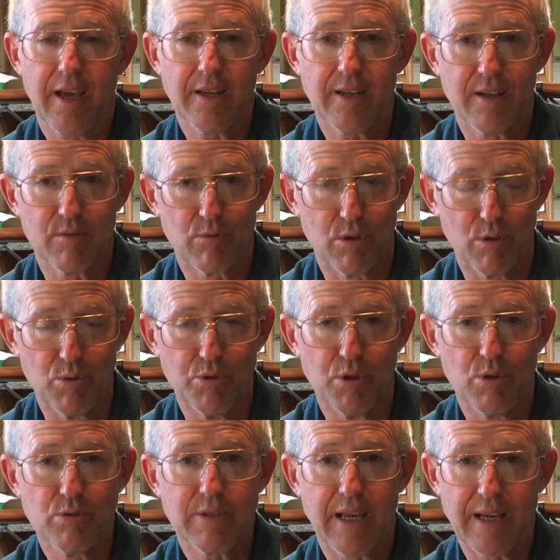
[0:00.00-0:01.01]
And unrolled
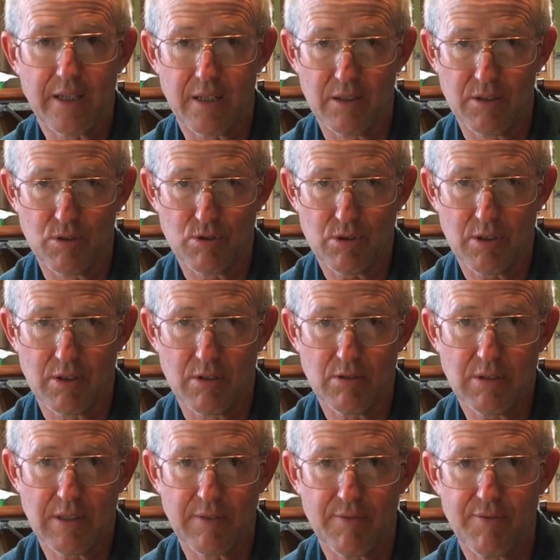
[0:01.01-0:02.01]
those out on those
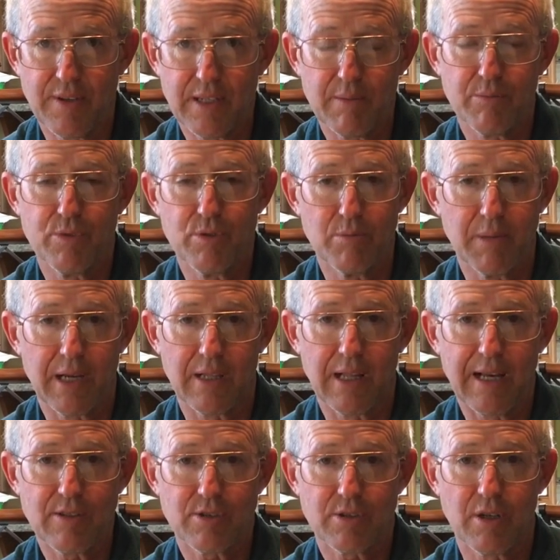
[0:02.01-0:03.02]
hills and fed them to my
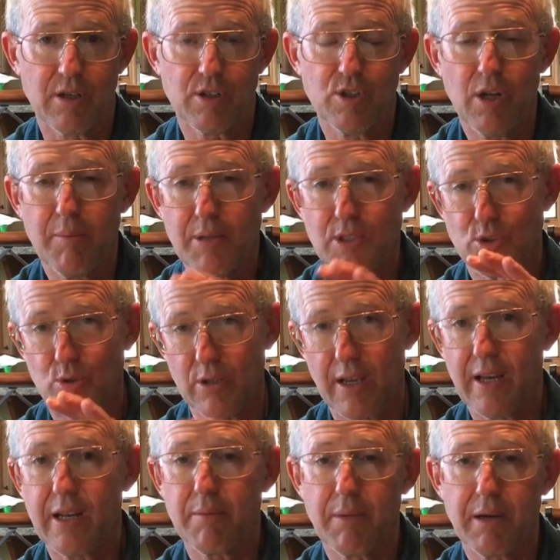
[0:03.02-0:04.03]
livestock. You know how much
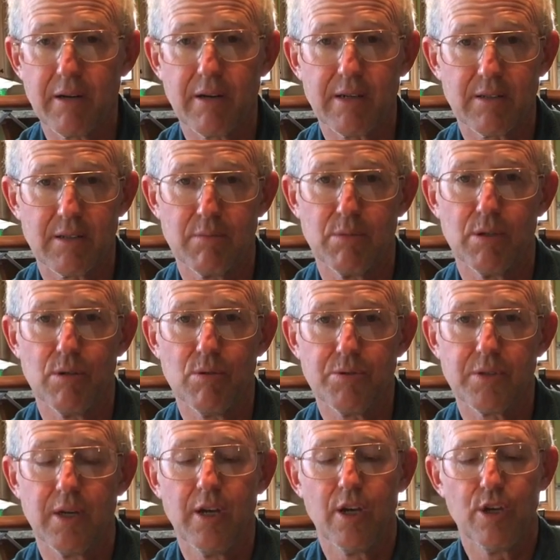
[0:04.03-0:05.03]
organic matter I could have built?
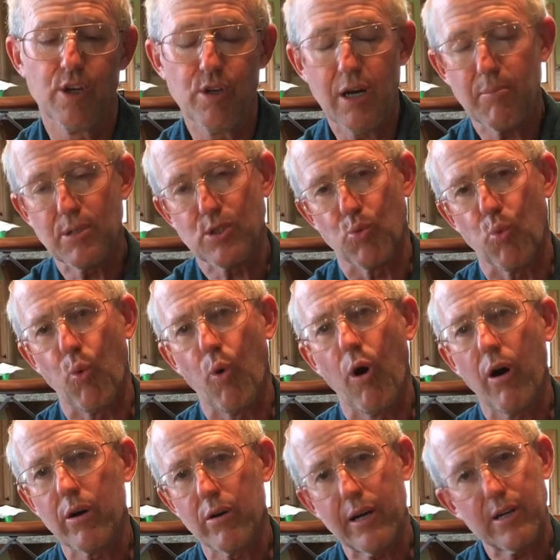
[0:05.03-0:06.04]
You know how much
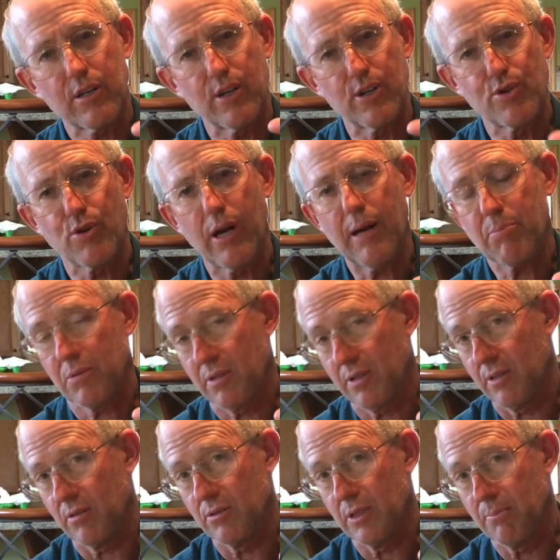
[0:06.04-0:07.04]
water I could have trapped and
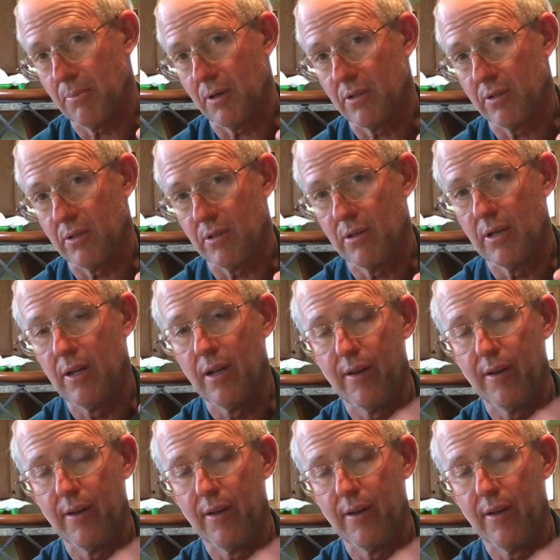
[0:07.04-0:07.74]
held up on there?